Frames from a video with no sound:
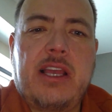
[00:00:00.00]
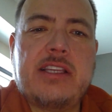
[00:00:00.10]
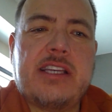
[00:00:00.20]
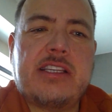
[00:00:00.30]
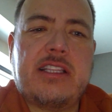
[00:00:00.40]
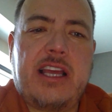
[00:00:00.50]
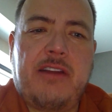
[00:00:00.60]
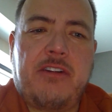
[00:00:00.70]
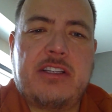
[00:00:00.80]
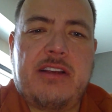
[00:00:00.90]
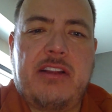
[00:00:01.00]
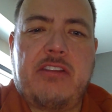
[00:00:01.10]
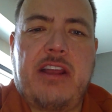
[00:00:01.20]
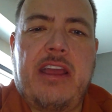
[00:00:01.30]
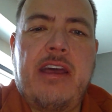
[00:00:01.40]
It says at the end of verse
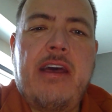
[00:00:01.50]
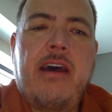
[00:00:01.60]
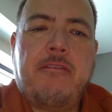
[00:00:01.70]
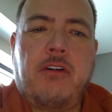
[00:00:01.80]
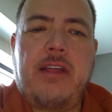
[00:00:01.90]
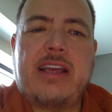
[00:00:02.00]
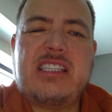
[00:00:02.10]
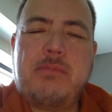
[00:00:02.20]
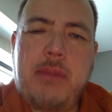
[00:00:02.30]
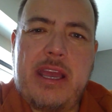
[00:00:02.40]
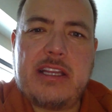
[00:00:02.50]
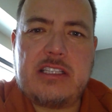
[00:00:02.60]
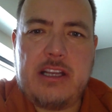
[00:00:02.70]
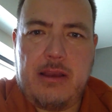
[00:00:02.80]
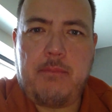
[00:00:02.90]
73, for thy
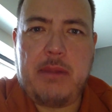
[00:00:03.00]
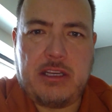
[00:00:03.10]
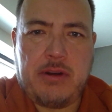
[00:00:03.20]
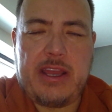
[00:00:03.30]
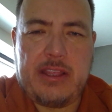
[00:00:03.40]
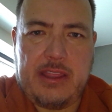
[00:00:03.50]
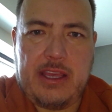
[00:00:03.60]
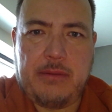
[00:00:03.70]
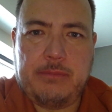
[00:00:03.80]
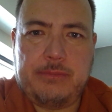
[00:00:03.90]
speech betrayeth thee.